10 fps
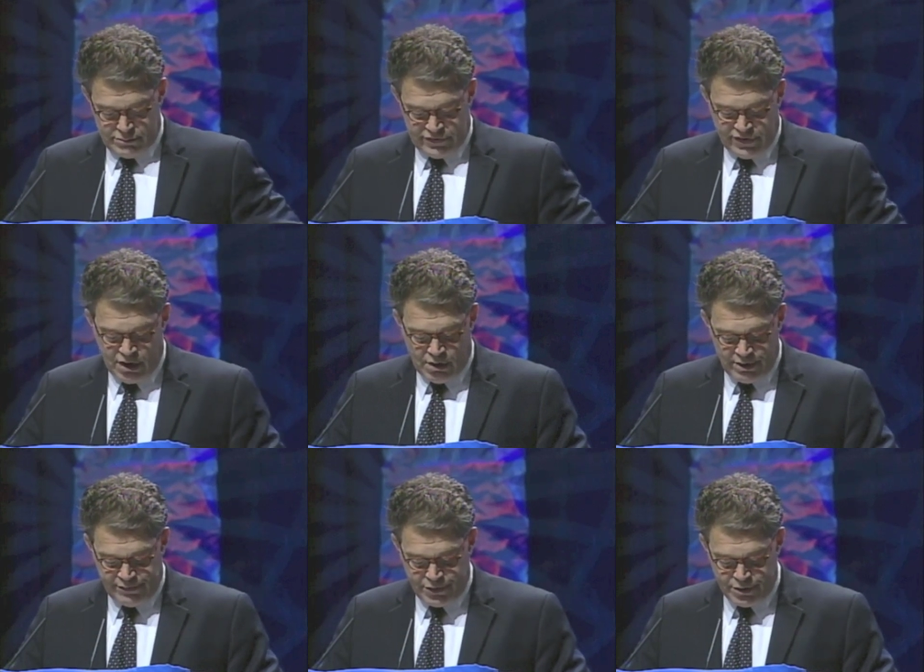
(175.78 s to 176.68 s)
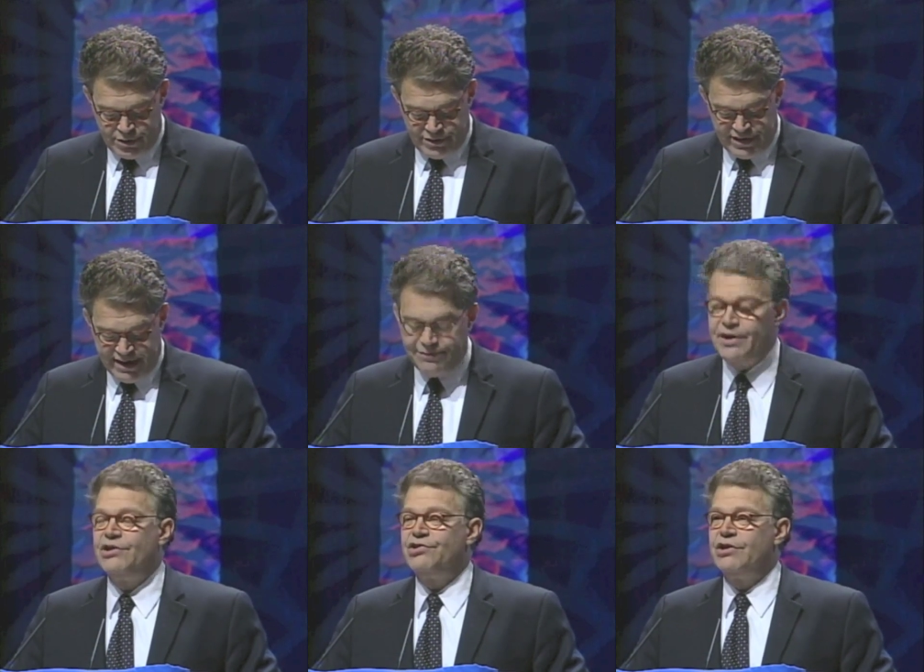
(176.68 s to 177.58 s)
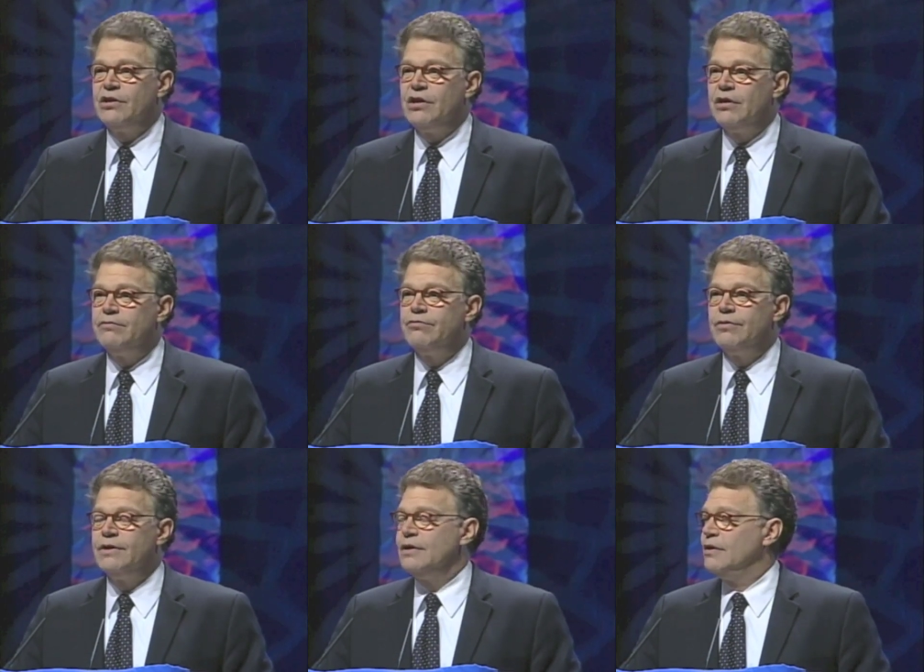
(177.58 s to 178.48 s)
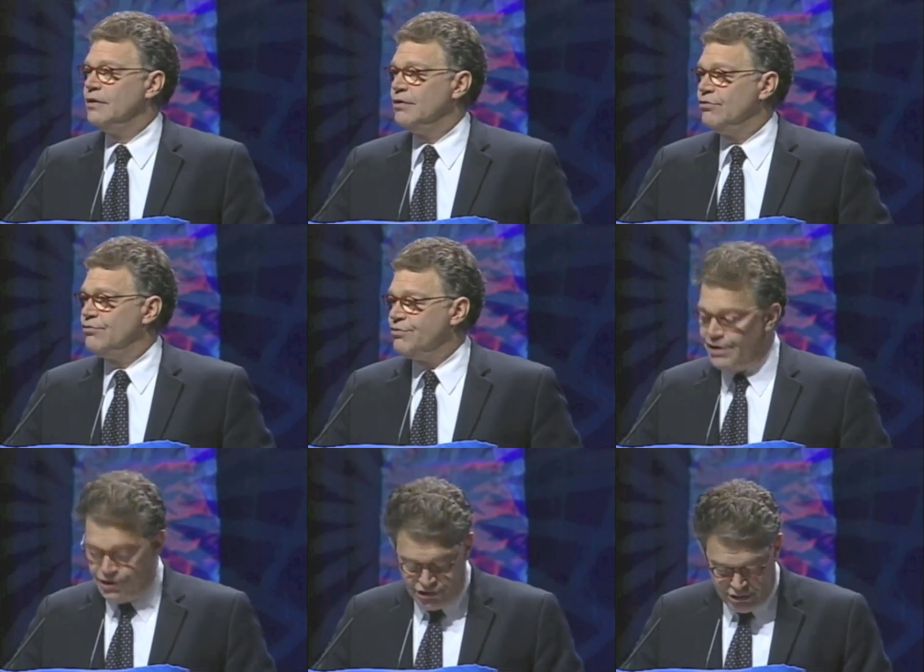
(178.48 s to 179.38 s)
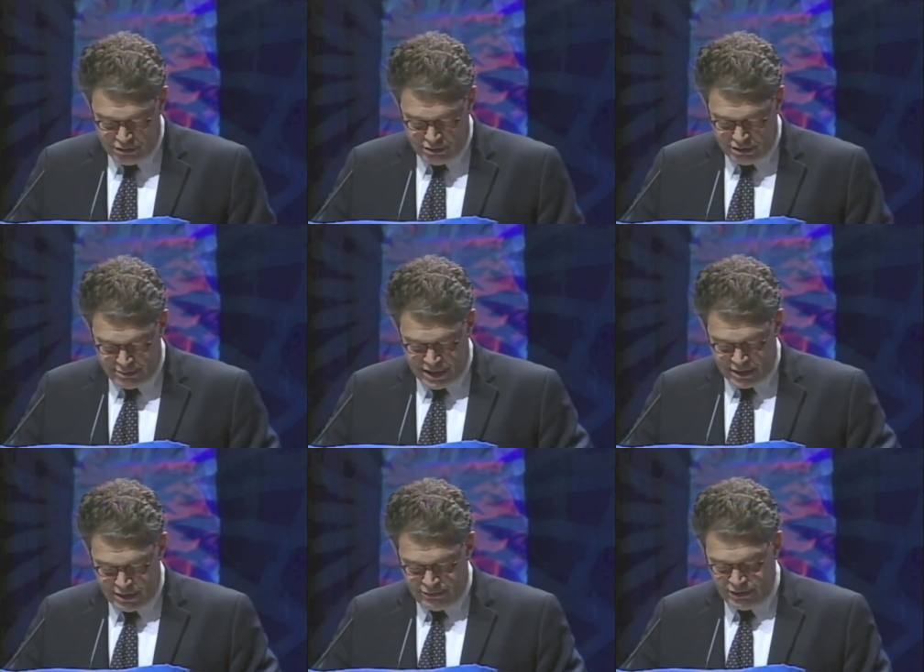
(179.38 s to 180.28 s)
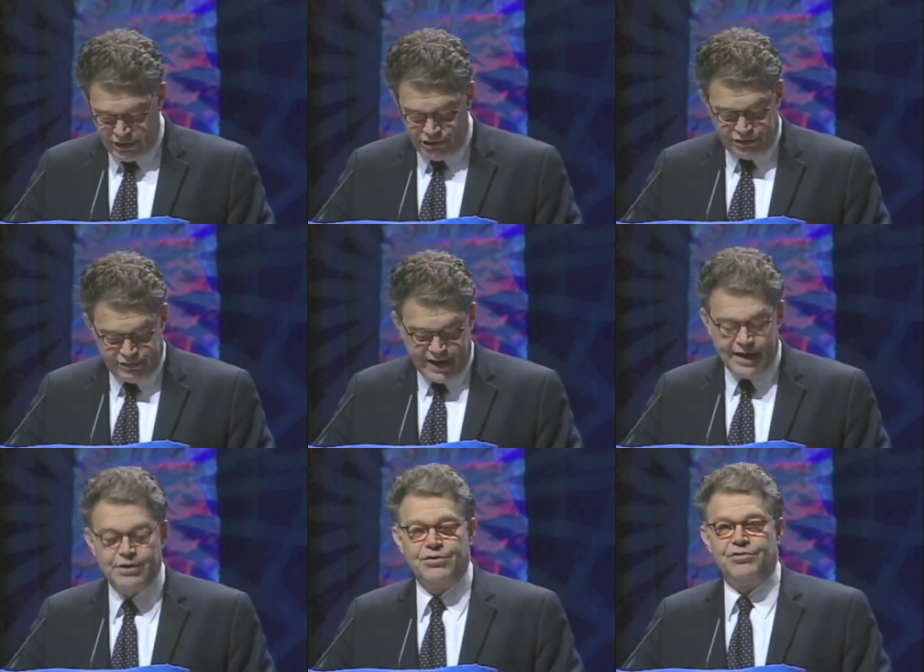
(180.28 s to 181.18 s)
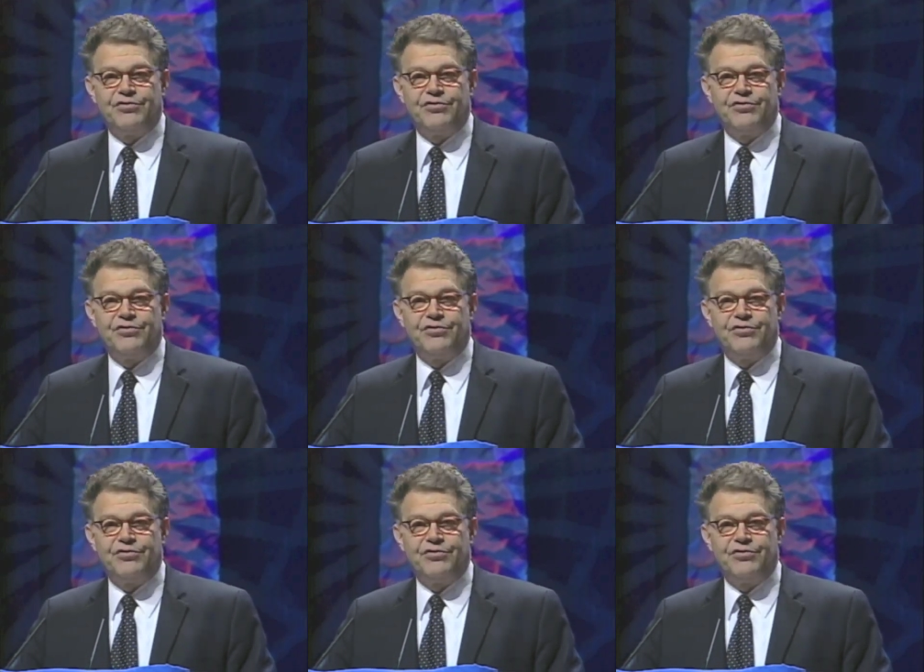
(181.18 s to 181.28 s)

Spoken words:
So if your definition of traditional American religious values